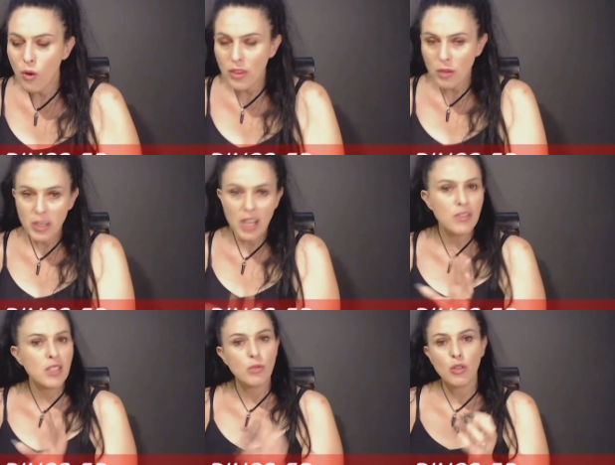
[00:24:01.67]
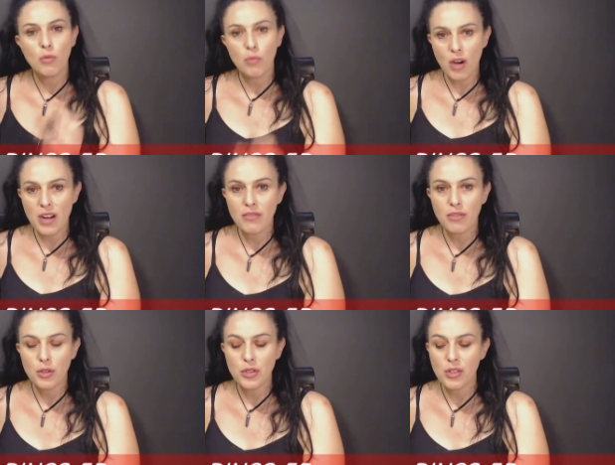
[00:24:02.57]
that we have some real
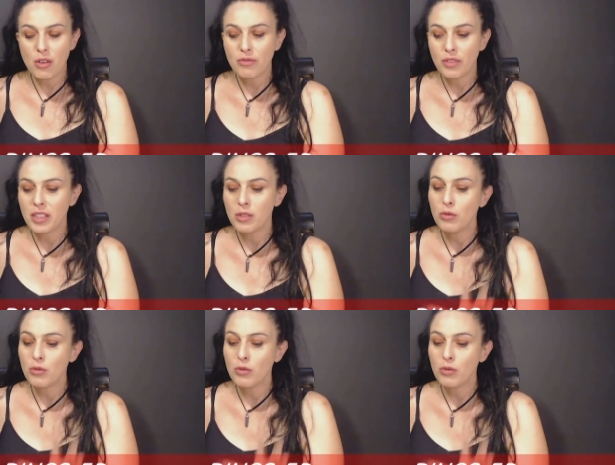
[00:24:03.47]
breakthroughs, I feel.